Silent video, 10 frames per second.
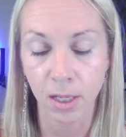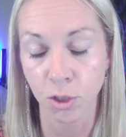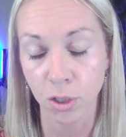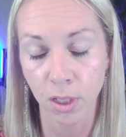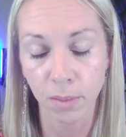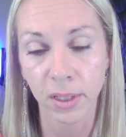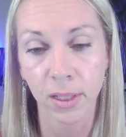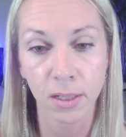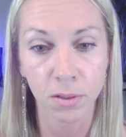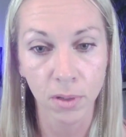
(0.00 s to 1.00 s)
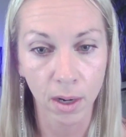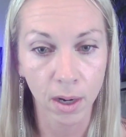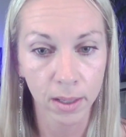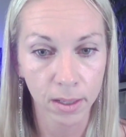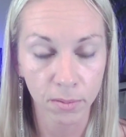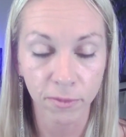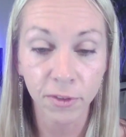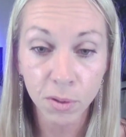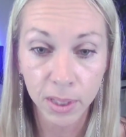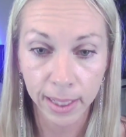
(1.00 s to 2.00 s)
They should, but they do not. They don't
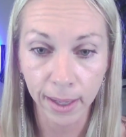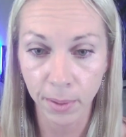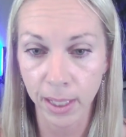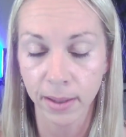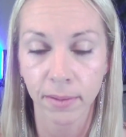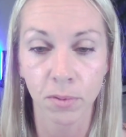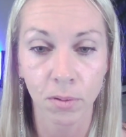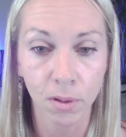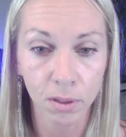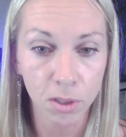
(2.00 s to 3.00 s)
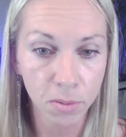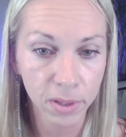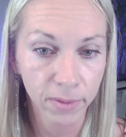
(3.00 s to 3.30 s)
view it that way. They have no long-term